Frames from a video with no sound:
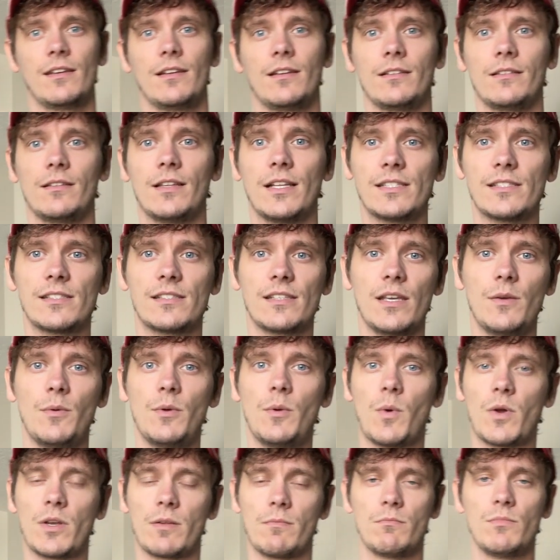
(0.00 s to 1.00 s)
Let's say we
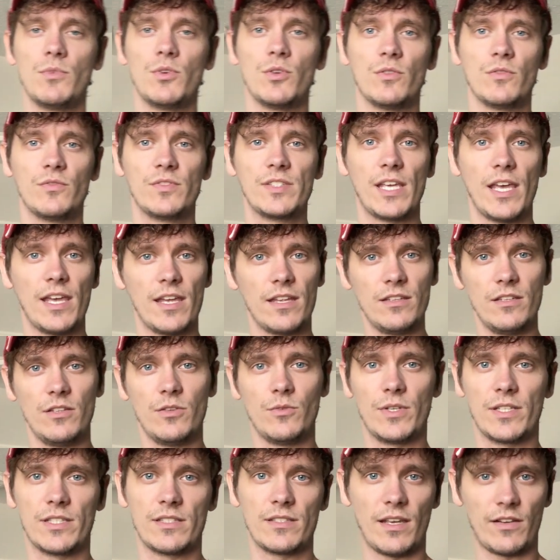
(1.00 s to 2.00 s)
want to move 10
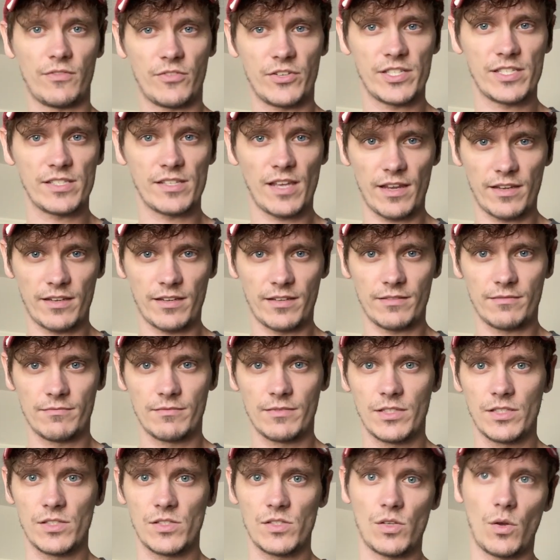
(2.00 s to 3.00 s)
units every second.
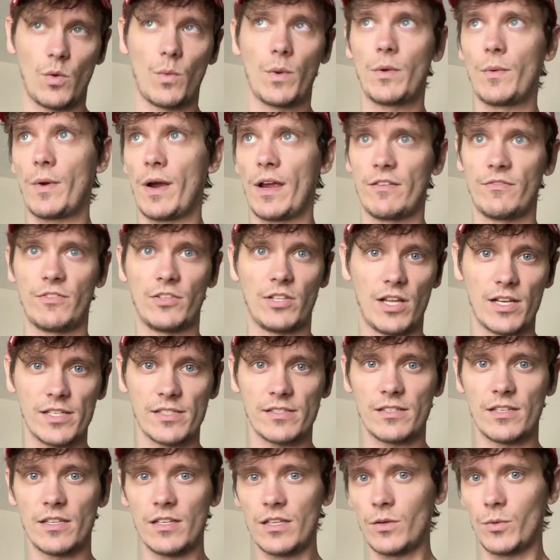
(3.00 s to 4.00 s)
So we write
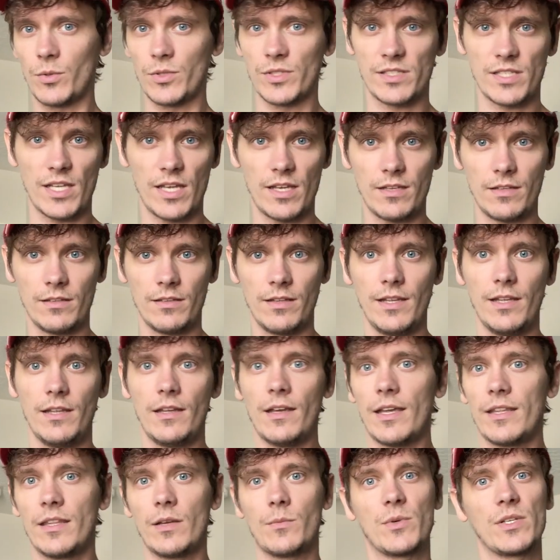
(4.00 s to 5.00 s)
velocity equals 10,
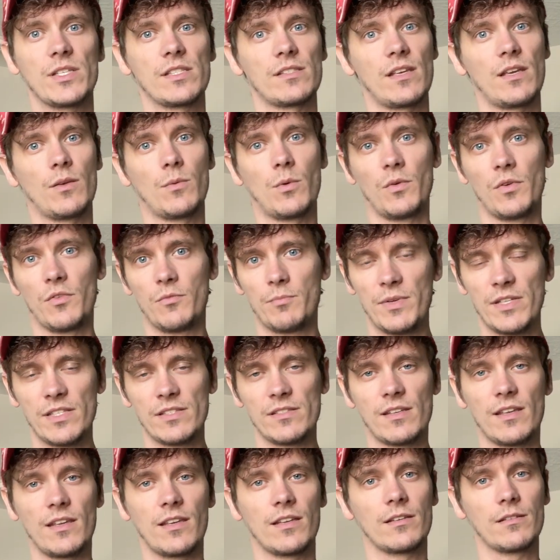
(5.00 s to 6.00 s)
and then we say what we've been
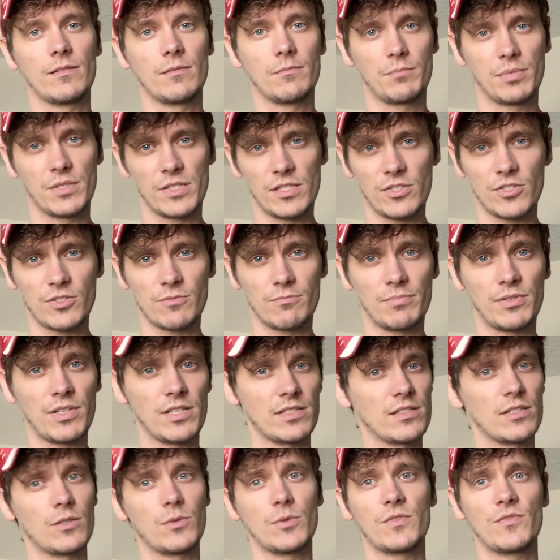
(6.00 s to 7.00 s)
saying, position
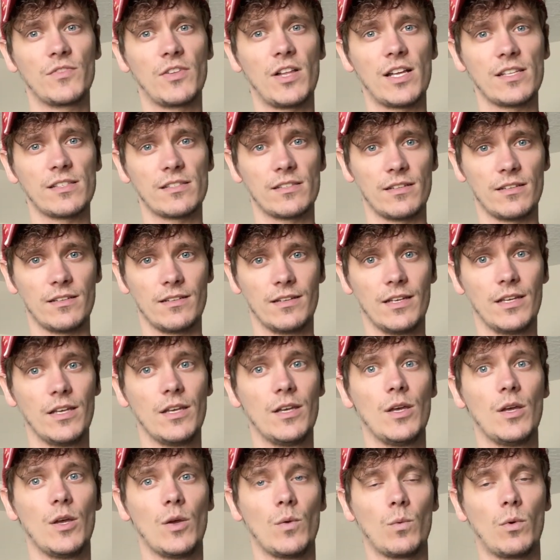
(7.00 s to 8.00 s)
plus equals velocity.
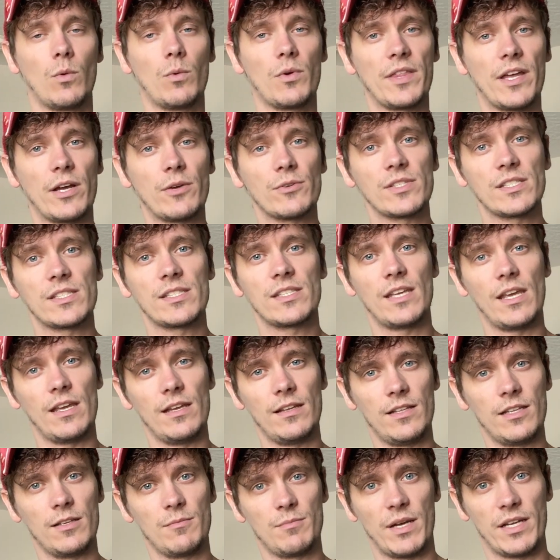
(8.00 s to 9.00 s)
Well, without
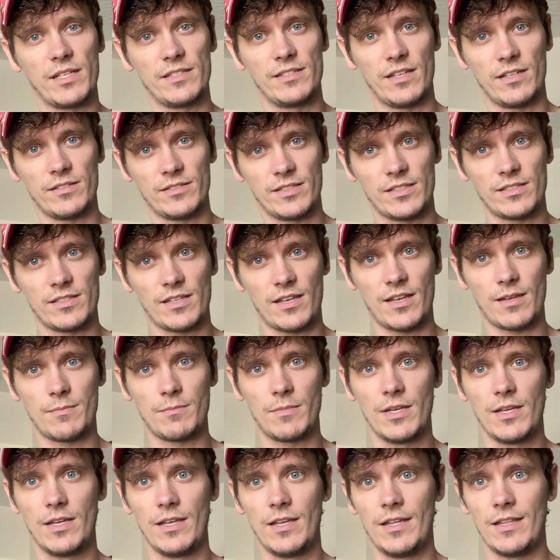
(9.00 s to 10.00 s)
scaling by delta
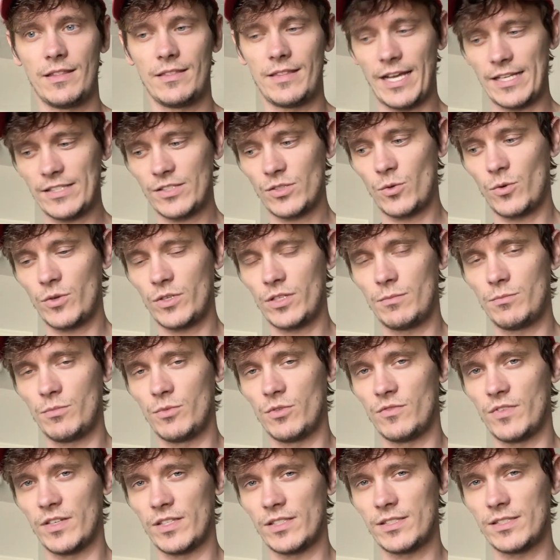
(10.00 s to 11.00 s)
time, that's going to
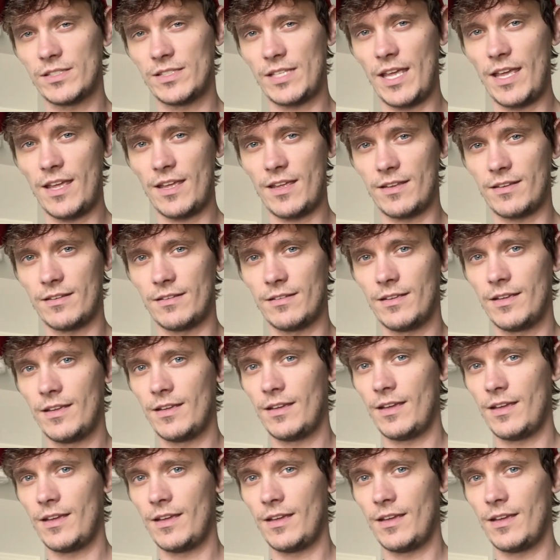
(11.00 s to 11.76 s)
move us 10